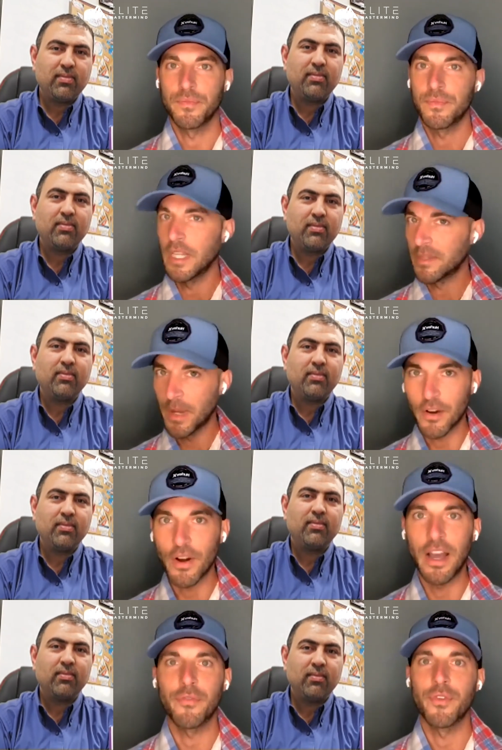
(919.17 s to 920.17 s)
Speaker 1: that's my
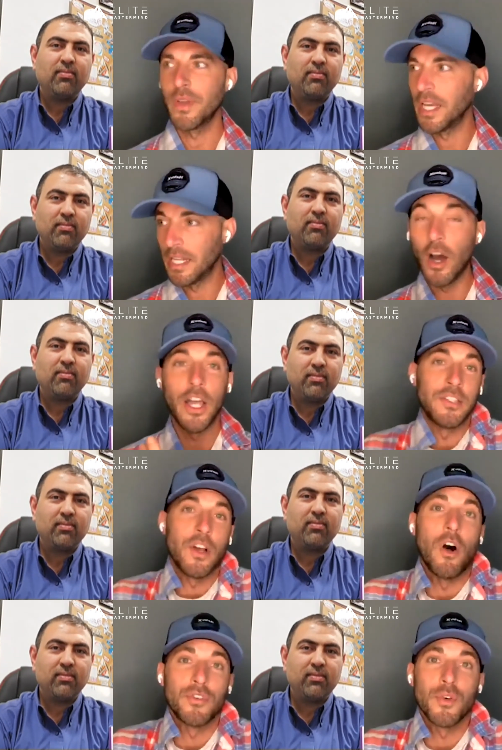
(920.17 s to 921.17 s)
craft it is
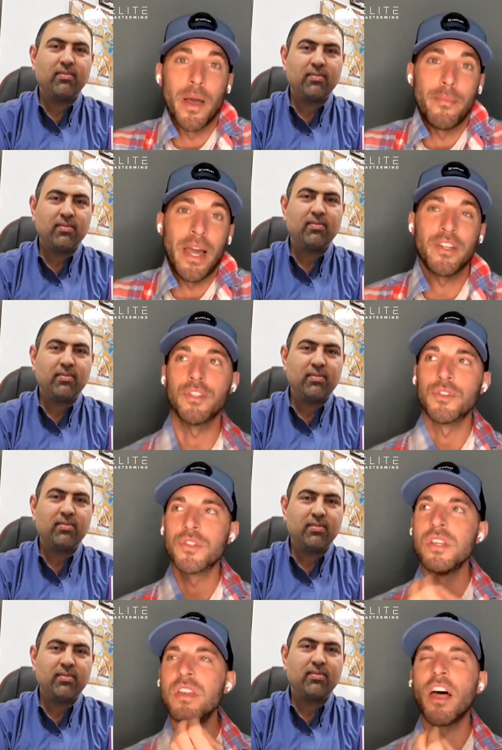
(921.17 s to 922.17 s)
also my passion
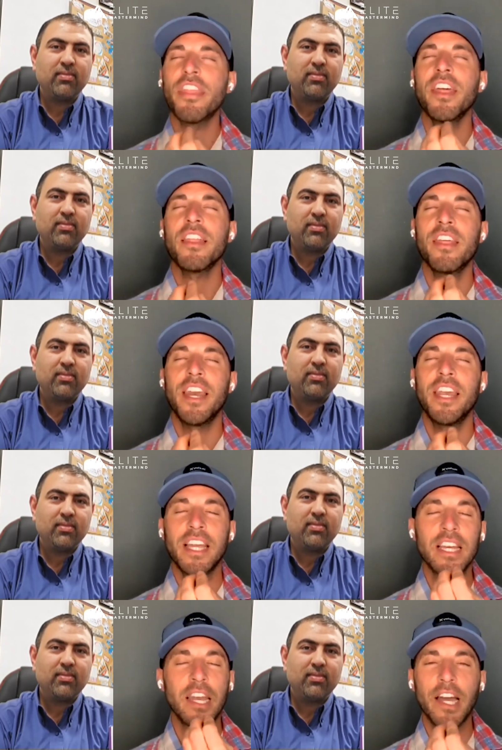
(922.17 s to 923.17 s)
there's nothing that
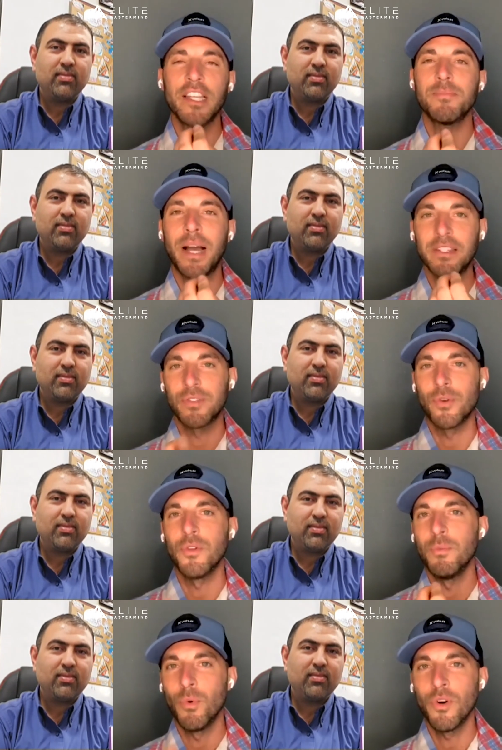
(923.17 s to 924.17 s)
ignites my soul
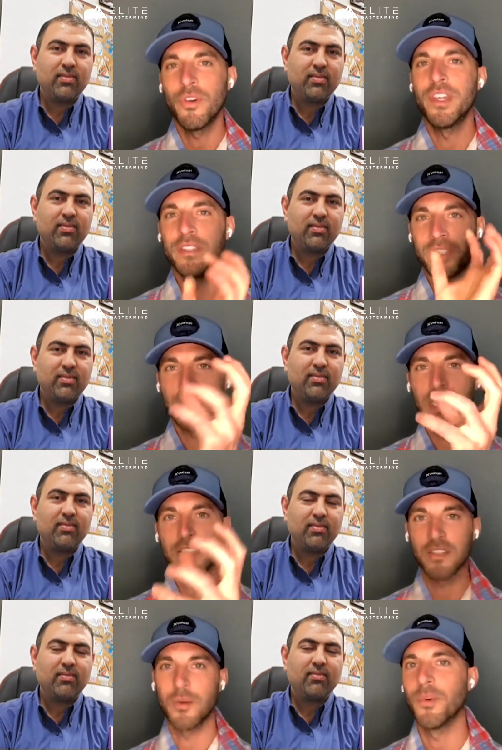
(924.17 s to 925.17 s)
more than seeing
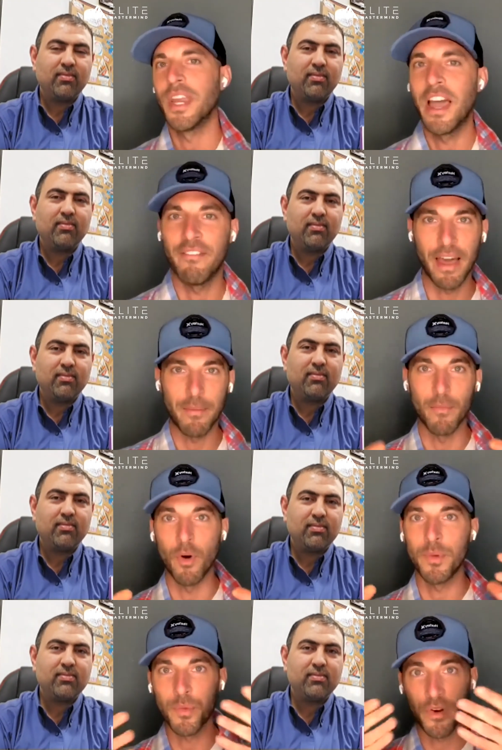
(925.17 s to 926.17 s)
someone have that
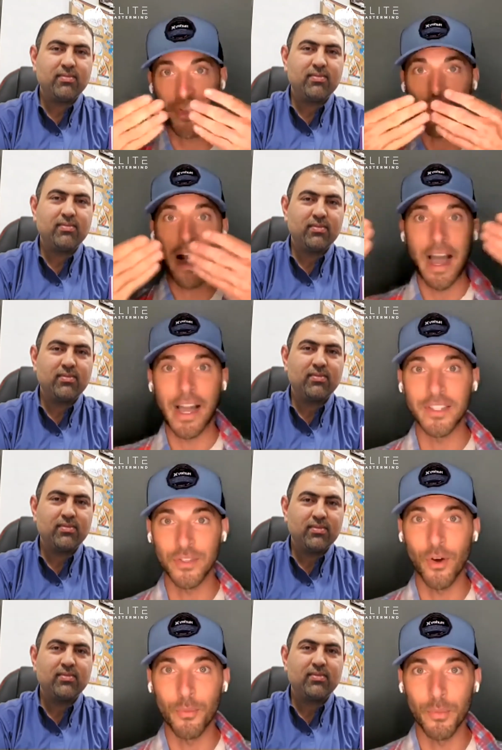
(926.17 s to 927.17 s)
moment where their eyes
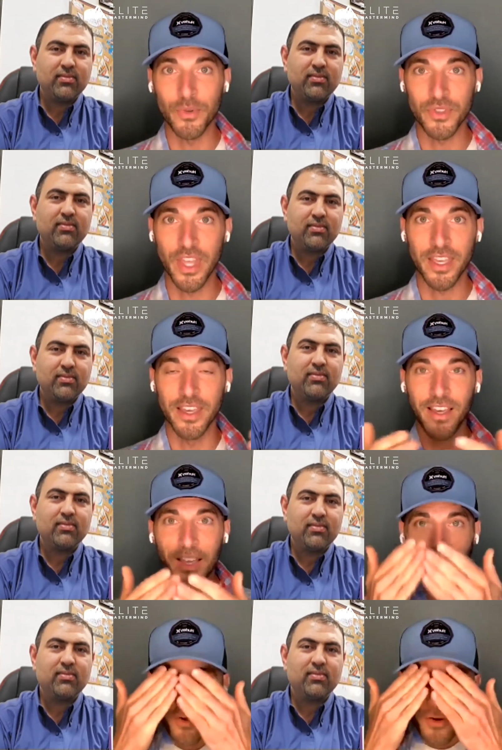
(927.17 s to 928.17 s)
almost like
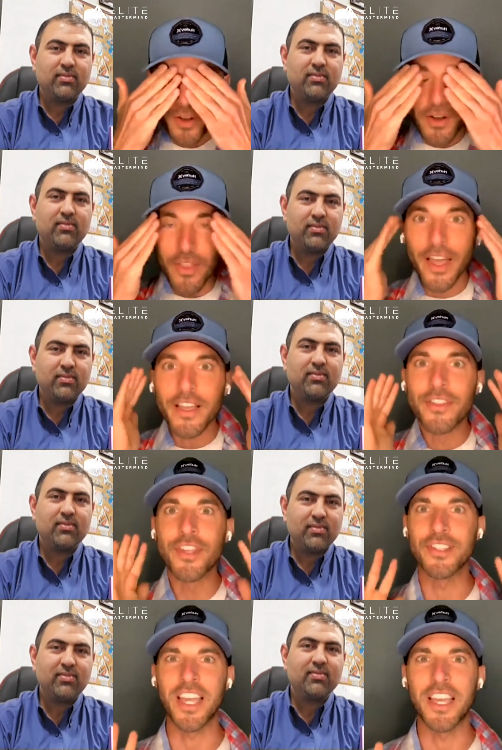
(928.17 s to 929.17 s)
like
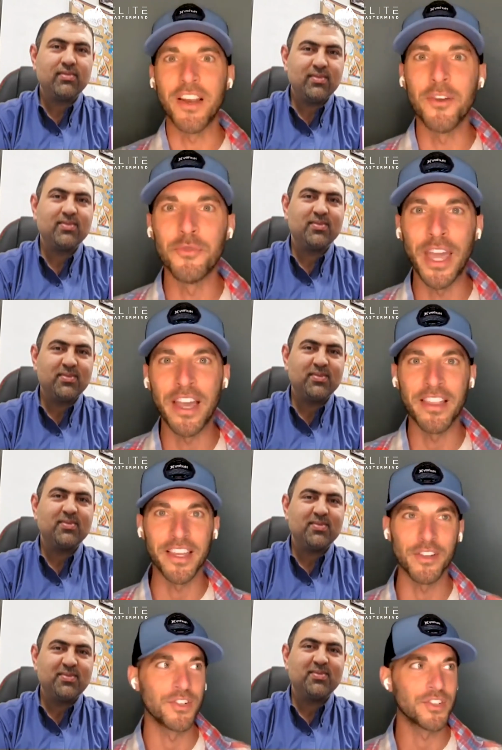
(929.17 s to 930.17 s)
it's like an unveiling
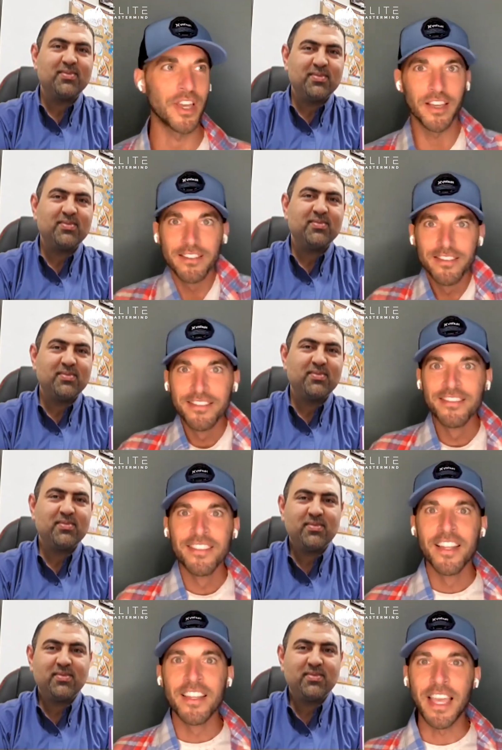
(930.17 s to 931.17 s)
they're just like
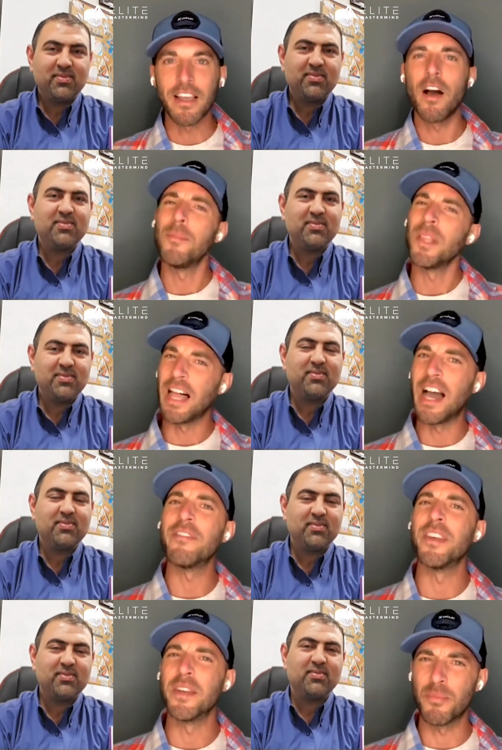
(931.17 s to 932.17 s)
they come alive
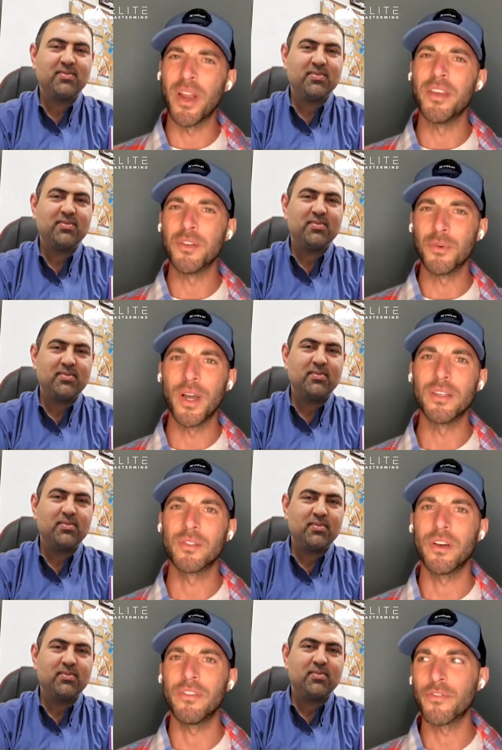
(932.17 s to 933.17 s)
in a brand new way
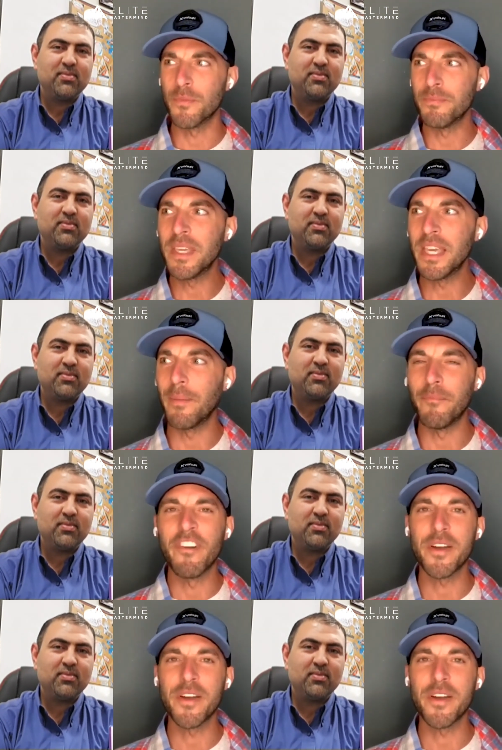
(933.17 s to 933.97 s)
so I, for me i'm very